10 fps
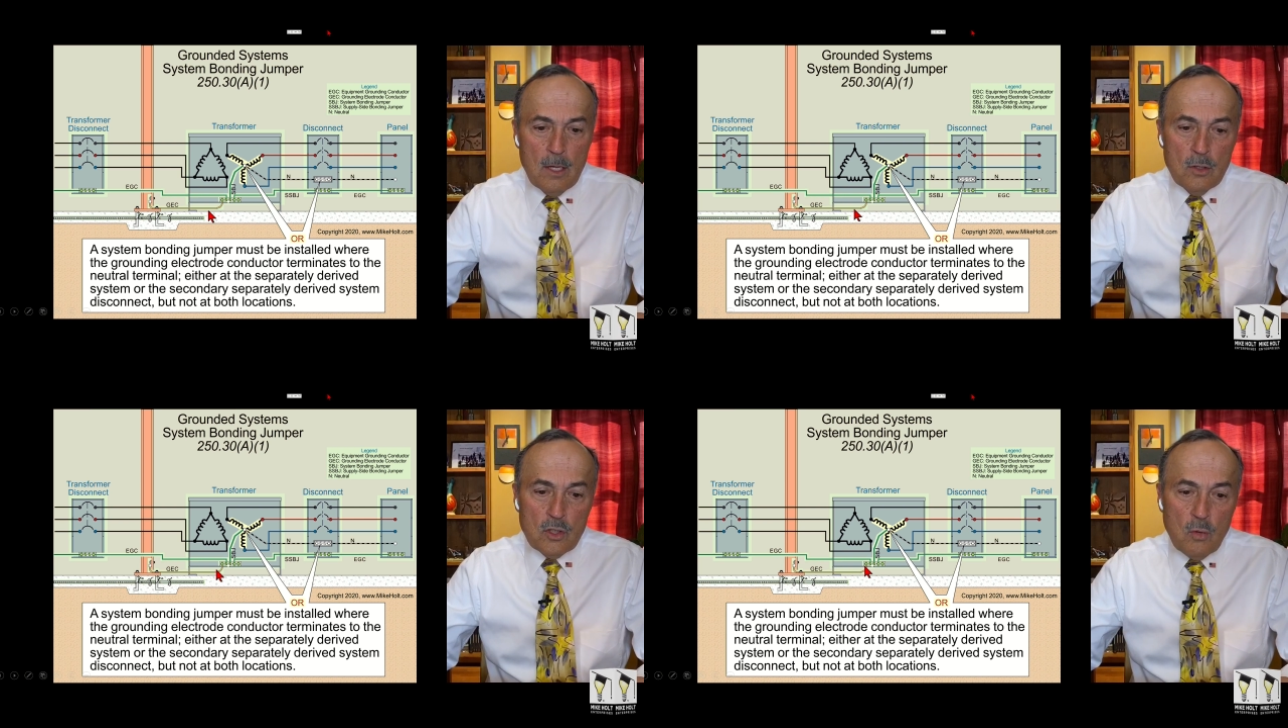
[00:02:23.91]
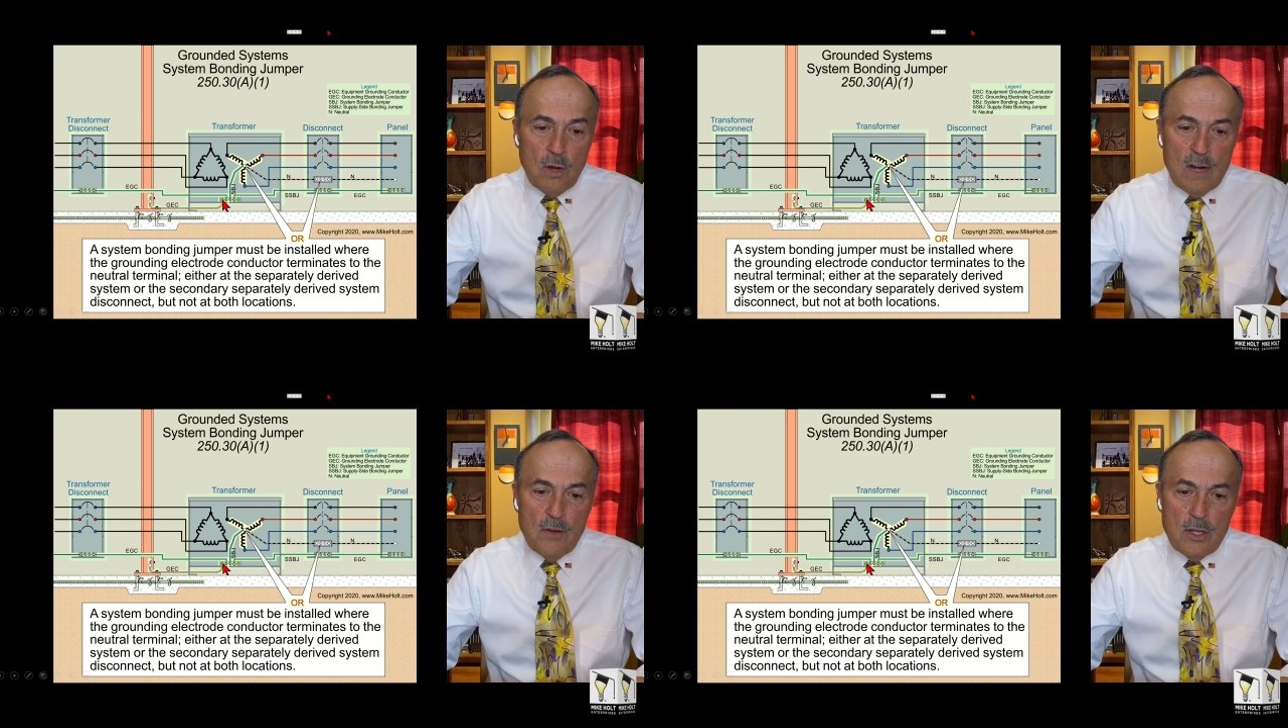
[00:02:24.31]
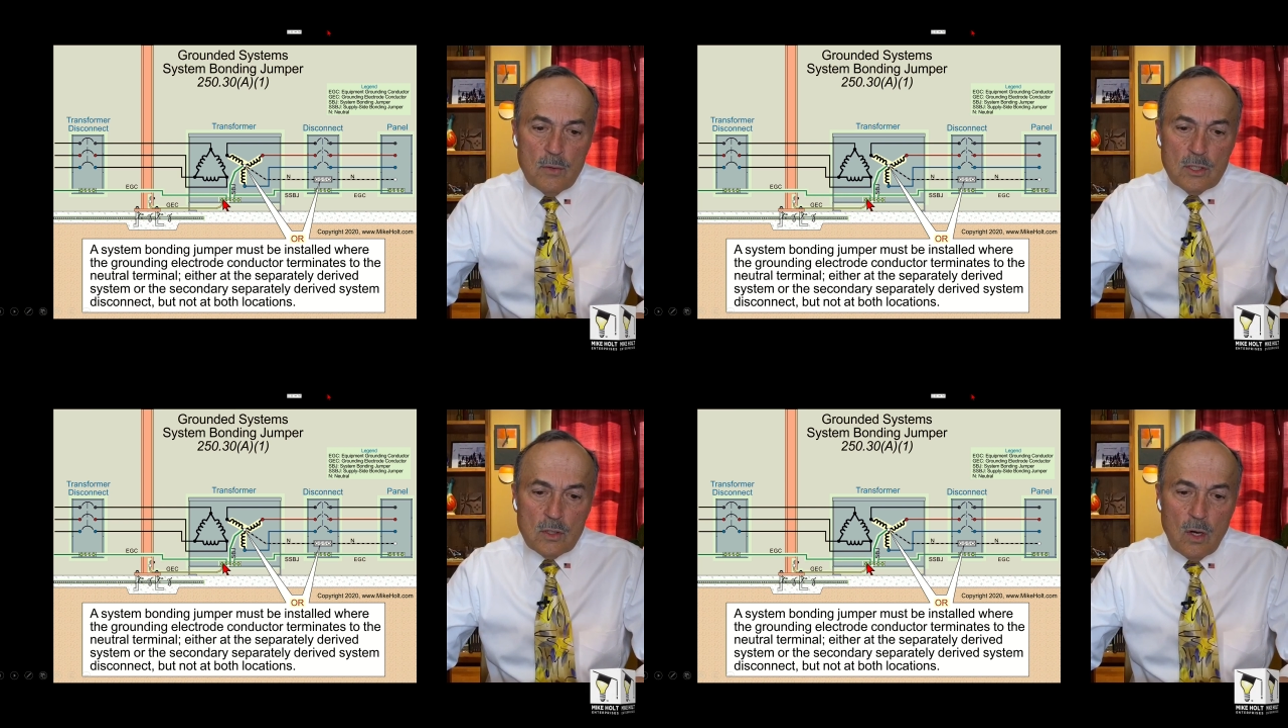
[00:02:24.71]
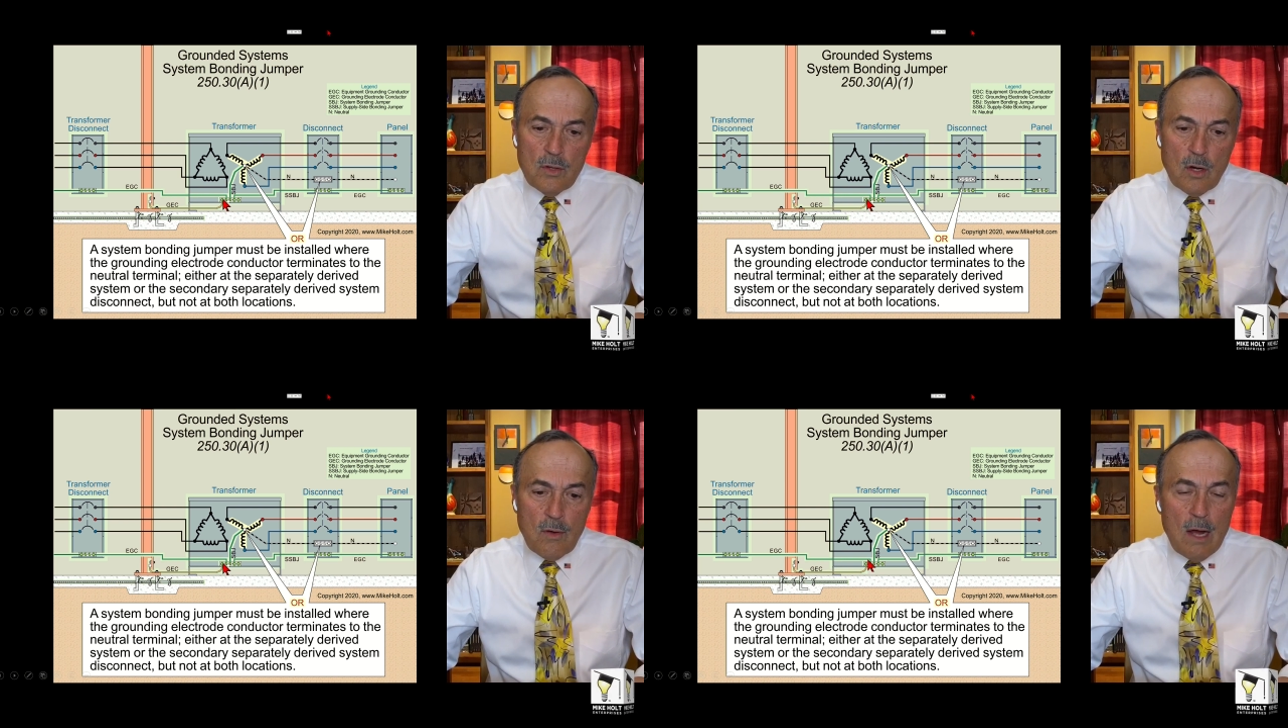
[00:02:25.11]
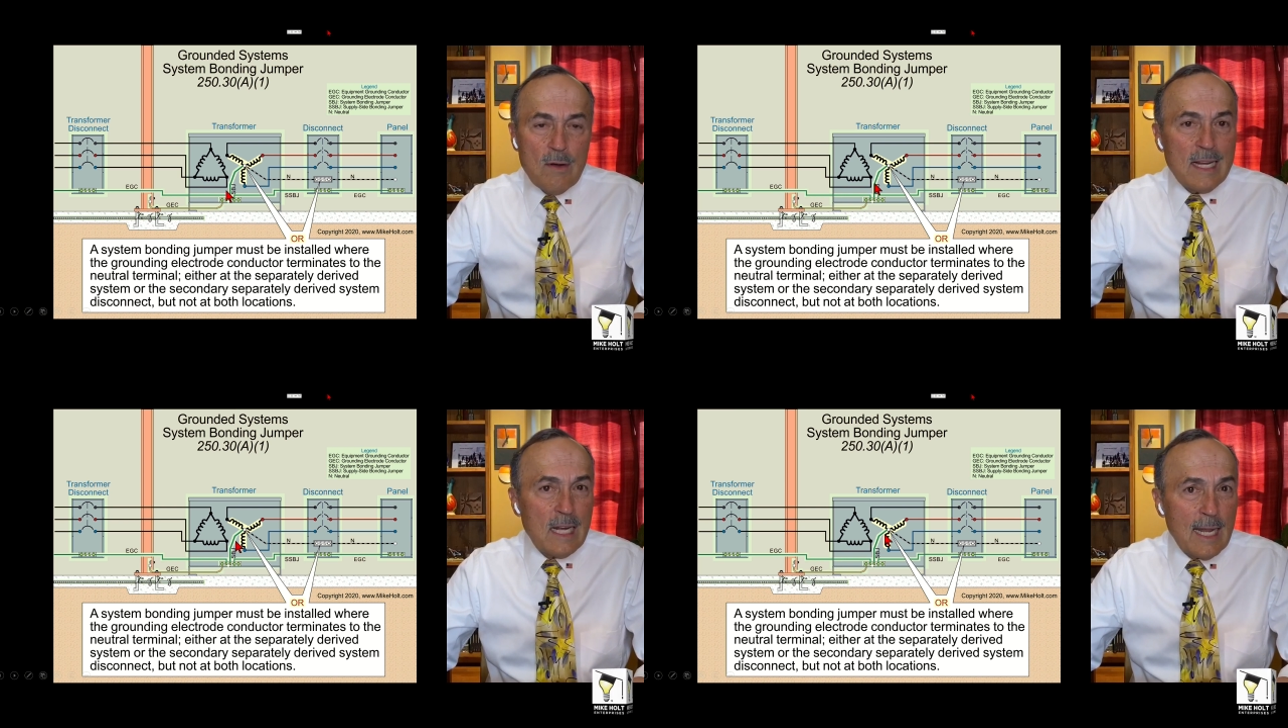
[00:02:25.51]
So wherever you install the
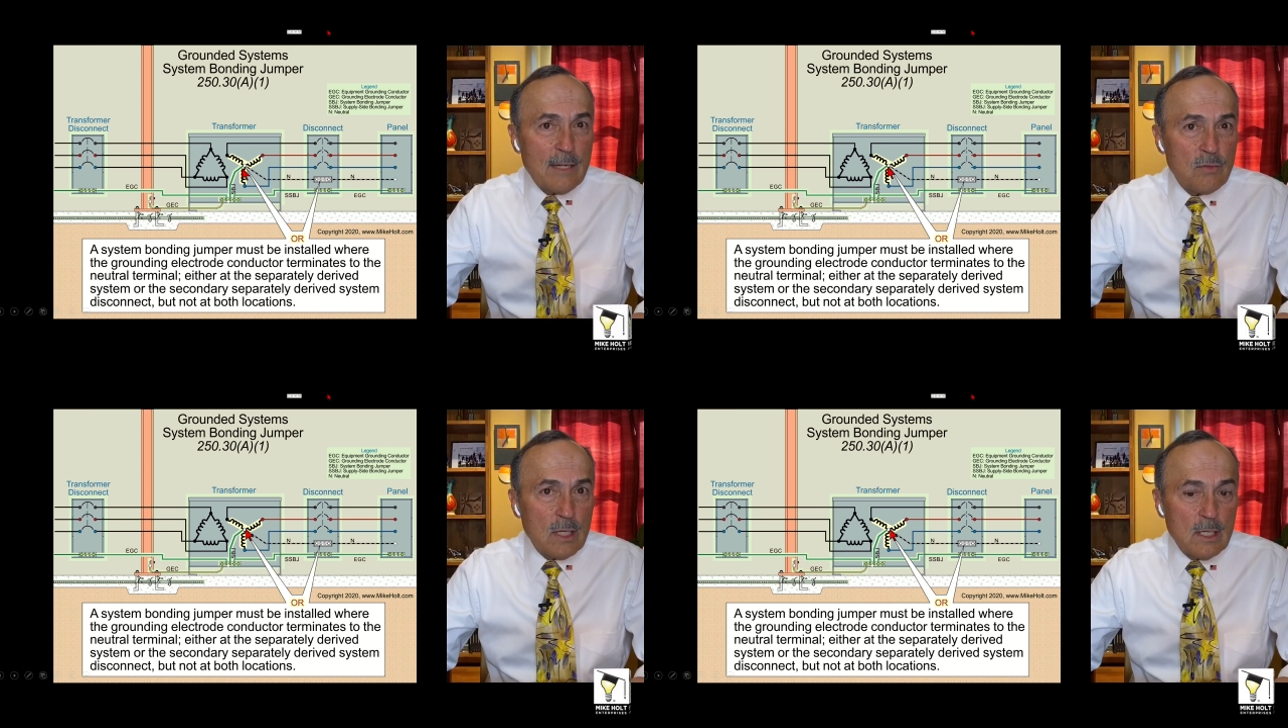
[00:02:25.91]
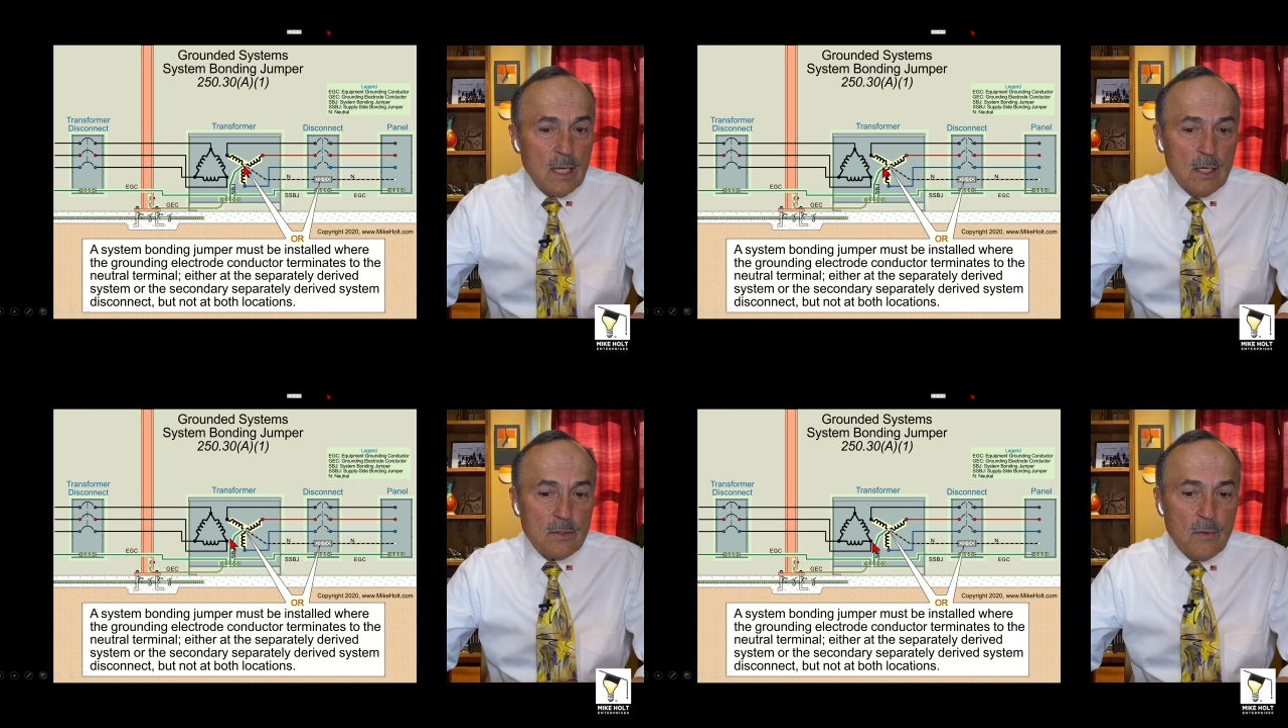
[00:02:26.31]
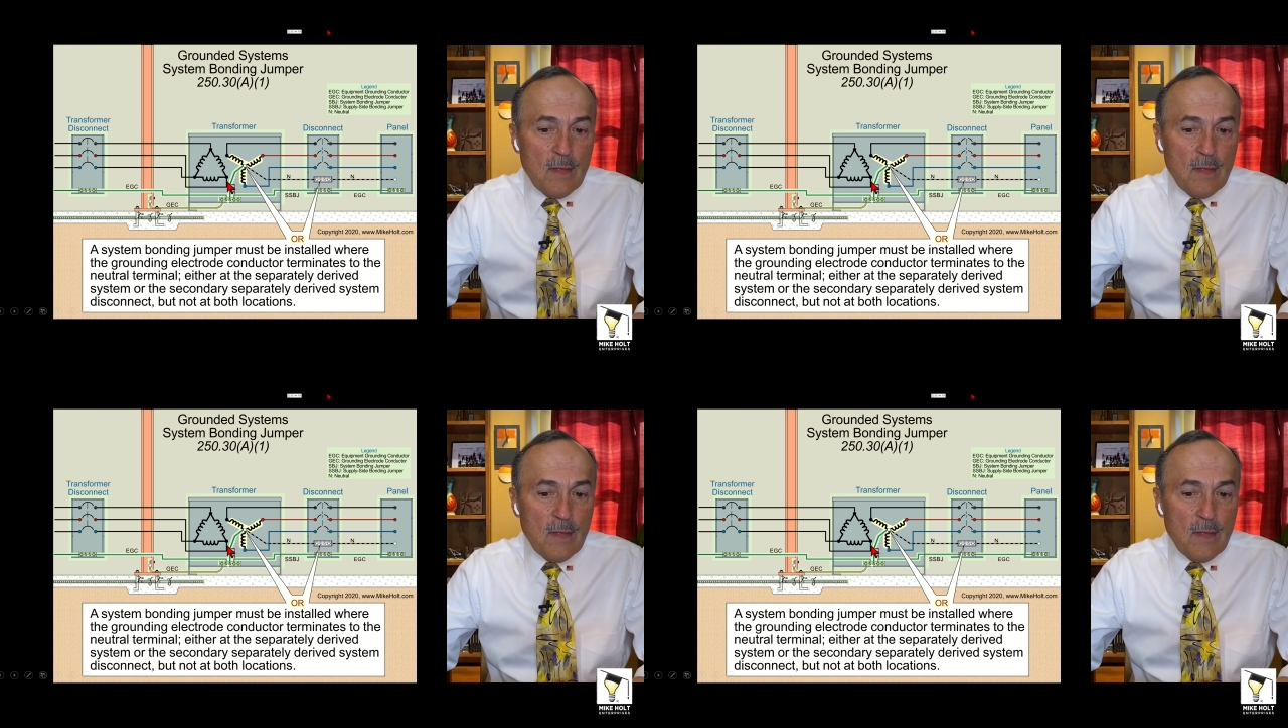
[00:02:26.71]
grounding electrode conductor,